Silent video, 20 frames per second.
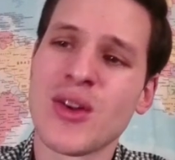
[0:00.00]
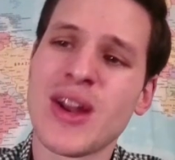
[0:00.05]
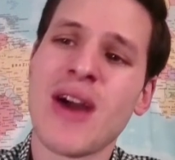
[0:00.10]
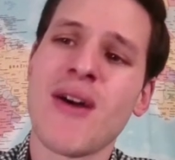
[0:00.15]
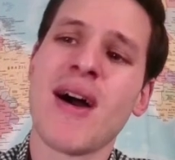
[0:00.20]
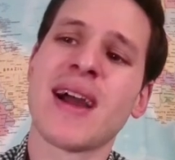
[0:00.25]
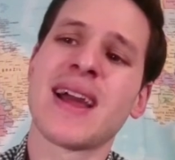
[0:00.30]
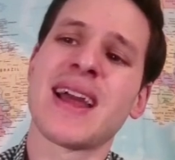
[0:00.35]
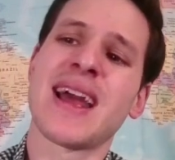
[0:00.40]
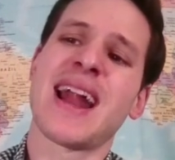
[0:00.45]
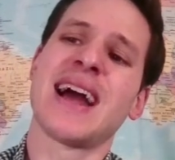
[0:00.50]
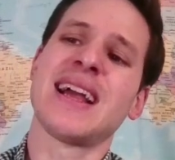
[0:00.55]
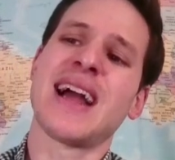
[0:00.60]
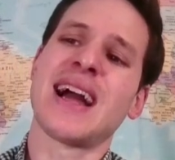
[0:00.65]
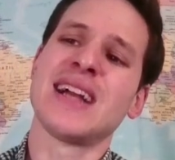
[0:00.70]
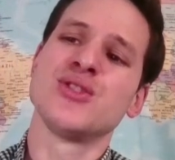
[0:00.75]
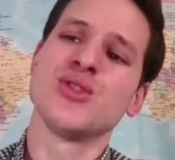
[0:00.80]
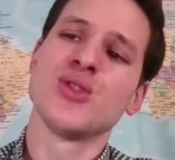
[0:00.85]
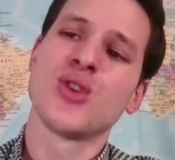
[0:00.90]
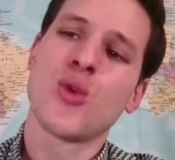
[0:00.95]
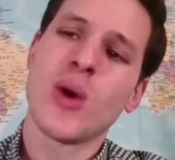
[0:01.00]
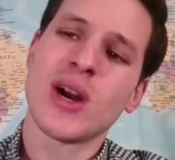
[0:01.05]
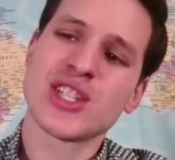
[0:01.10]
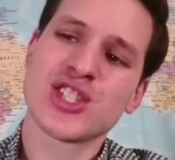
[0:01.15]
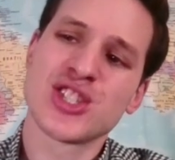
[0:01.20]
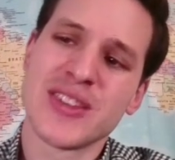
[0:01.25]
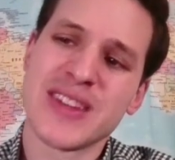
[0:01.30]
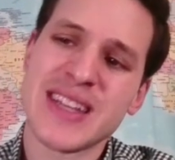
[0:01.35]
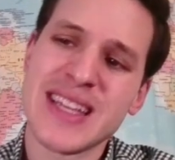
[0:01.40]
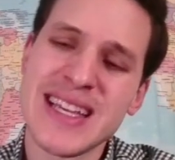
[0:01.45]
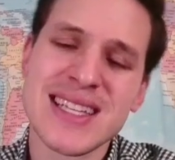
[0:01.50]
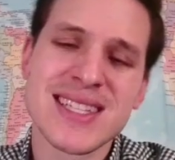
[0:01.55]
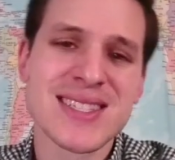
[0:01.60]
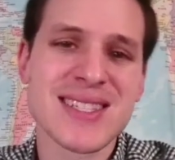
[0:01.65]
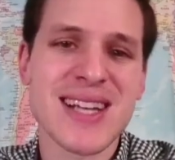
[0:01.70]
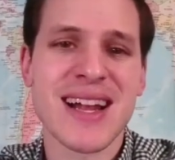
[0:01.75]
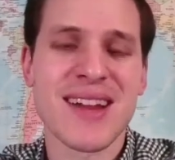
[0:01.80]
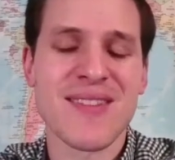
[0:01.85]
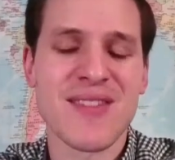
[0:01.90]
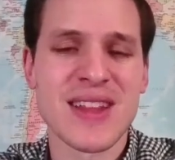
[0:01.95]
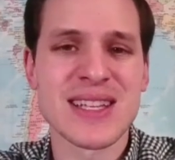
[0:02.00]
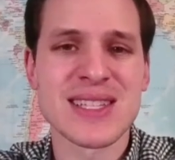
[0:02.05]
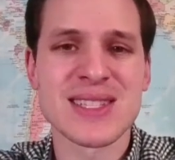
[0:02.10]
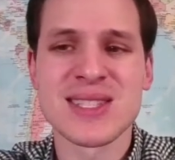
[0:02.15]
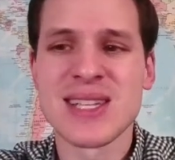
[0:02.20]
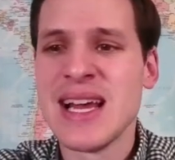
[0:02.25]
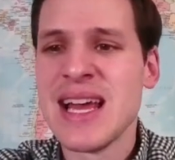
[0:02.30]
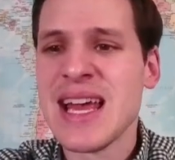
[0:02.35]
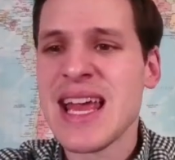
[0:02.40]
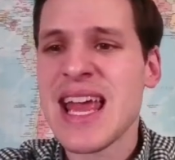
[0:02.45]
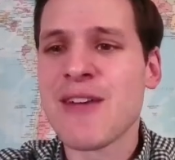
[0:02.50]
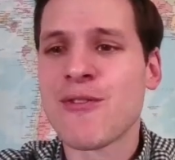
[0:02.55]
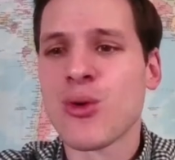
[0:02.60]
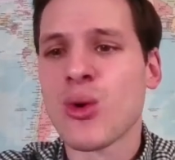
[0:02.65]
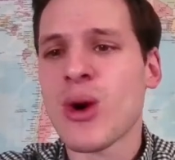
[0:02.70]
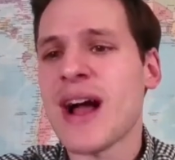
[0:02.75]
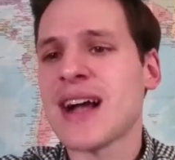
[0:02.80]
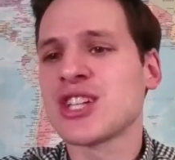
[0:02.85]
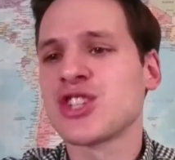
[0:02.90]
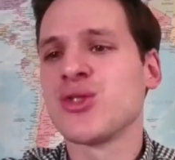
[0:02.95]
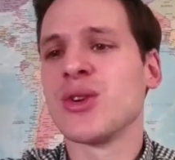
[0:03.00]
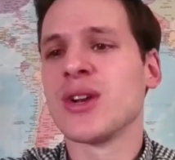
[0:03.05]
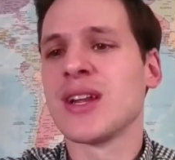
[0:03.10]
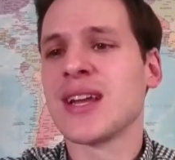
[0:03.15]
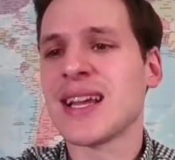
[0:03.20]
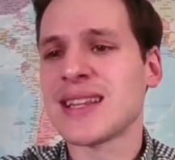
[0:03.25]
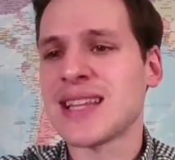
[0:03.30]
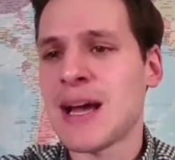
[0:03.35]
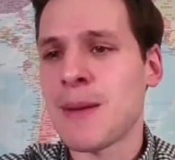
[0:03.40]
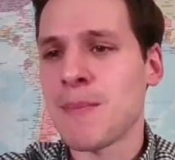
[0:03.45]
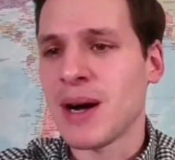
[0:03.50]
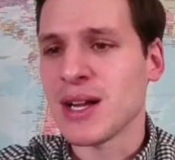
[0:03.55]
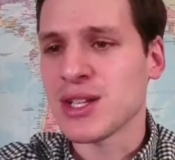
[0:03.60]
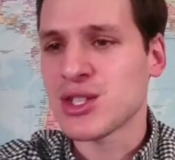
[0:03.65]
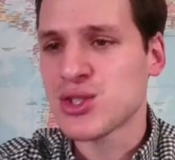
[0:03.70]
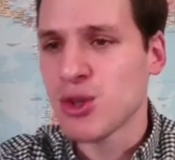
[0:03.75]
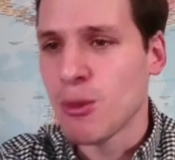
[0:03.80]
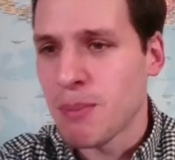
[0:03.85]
Now, again, I do question on the east side of this if we're actually going to get that much.